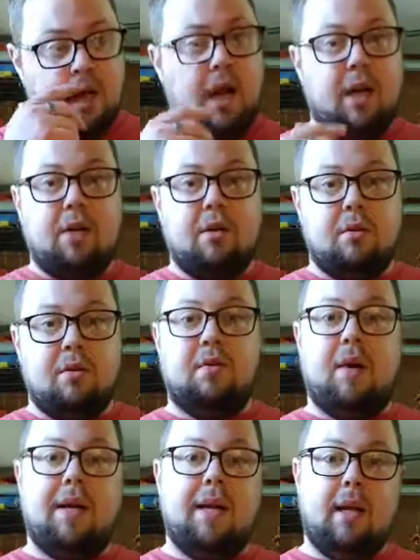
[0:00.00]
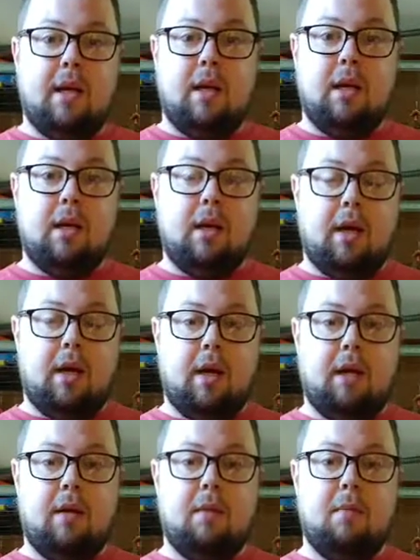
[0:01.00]
I couldn't find any
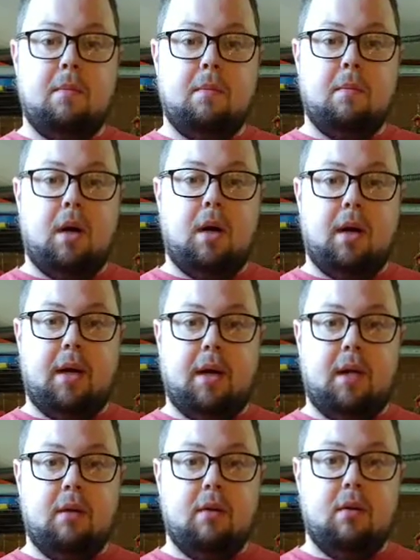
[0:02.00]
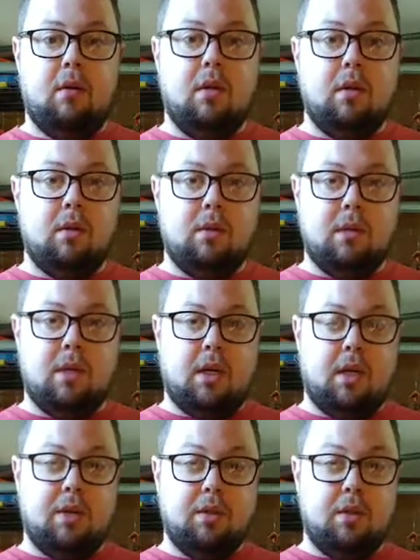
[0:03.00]
at my Lowe's that
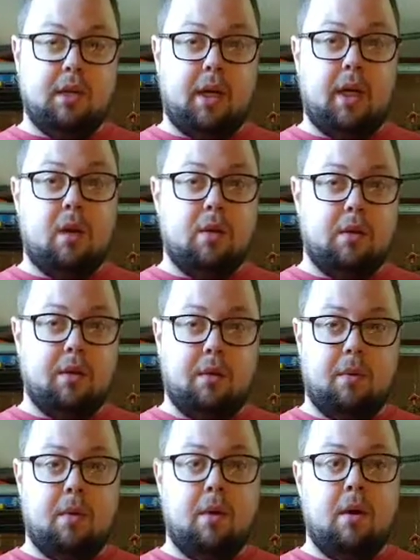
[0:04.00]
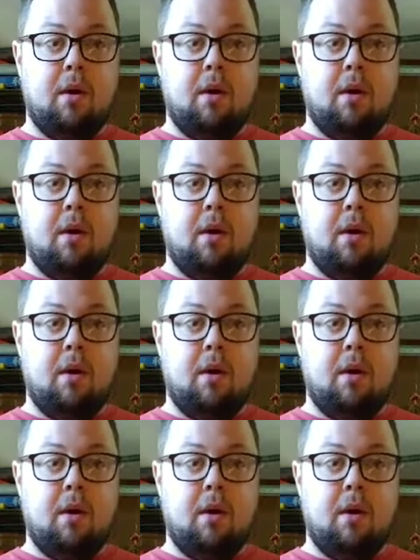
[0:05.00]
I usually go to,